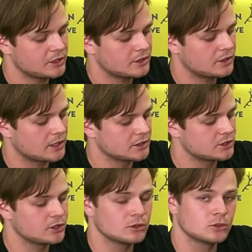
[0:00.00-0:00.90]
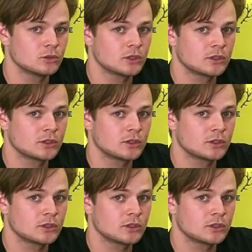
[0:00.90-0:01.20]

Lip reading: it until